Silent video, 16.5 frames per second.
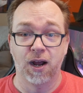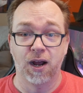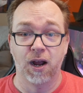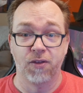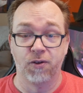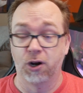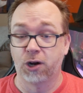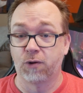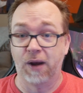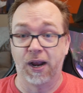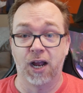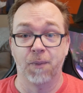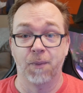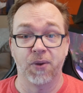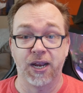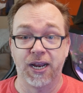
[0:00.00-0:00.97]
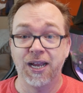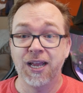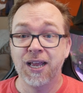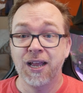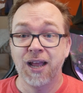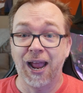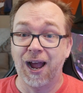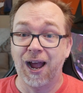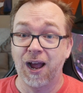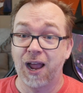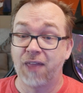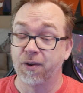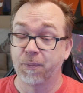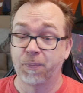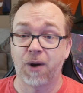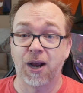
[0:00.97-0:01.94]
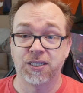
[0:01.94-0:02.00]
Uh, they're a great company, uh, and
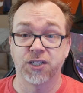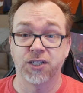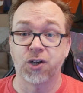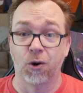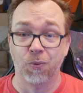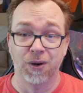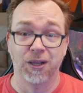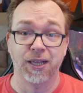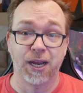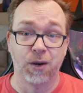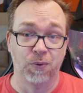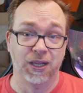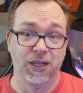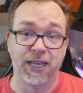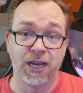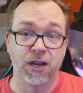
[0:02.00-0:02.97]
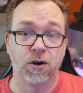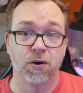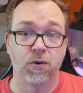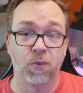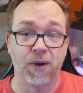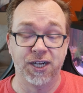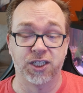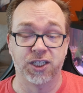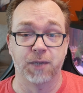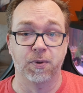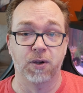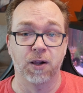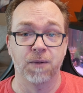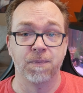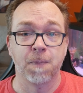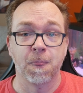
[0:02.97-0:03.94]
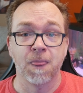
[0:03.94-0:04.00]
their prices are really, really reasonable.